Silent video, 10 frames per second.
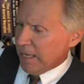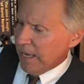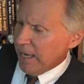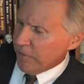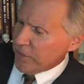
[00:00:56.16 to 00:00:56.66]

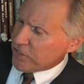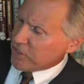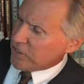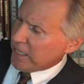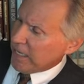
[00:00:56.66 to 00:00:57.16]
Uh, this
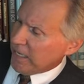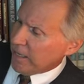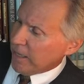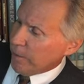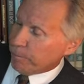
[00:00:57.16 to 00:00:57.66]
is
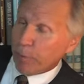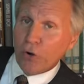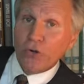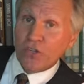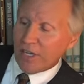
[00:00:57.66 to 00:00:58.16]
the uh,
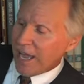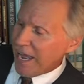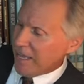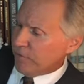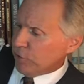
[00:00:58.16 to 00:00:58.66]
burned
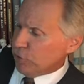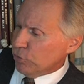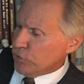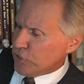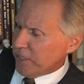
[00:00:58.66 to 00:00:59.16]
alive
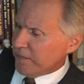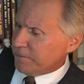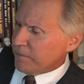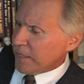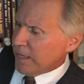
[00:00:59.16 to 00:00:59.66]
illusion.
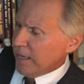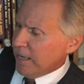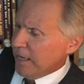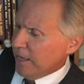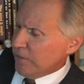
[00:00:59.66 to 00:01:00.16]

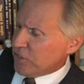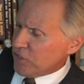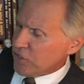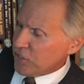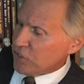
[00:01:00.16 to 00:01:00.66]
Uh, this
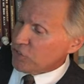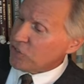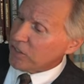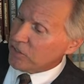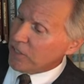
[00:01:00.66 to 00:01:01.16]
is
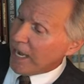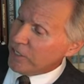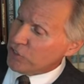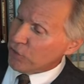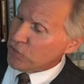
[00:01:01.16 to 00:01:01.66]

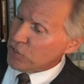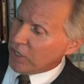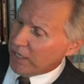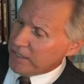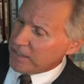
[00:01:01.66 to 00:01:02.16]
sideshow
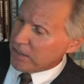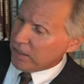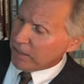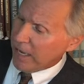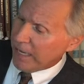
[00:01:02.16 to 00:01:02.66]
stunts
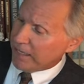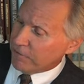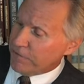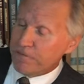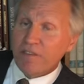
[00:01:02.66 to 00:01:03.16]
like
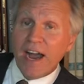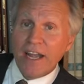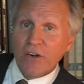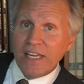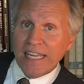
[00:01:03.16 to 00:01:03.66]
fire